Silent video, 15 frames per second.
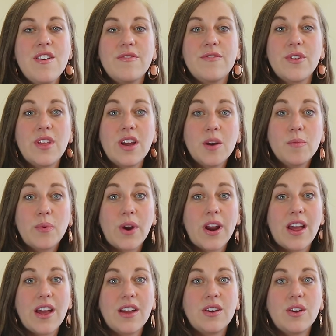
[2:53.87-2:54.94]
For their
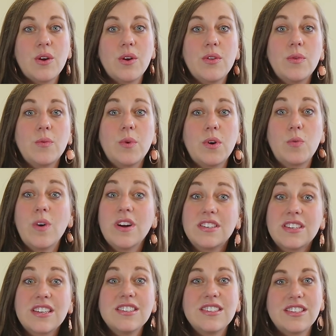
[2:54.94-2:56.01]
brand, would want to
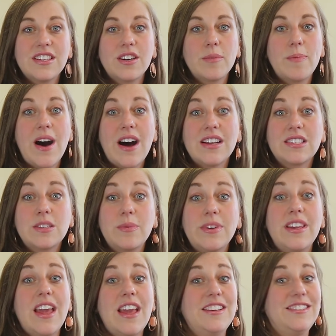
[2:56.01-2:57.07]
consider
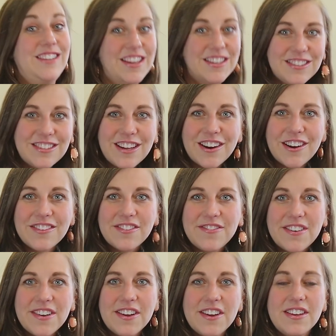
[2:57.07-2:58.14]
possibly a sans serif
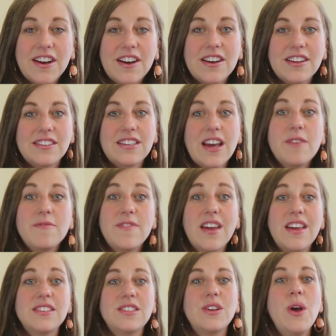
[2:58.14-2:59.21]

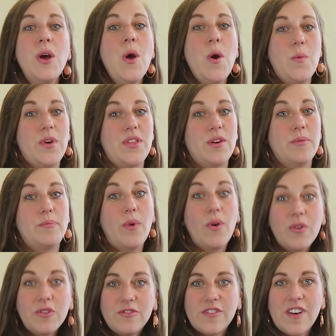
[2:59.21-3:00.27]
typeface with a
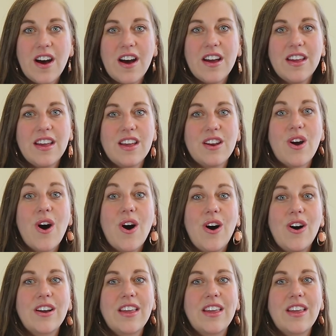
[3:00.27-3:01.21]
bold font and all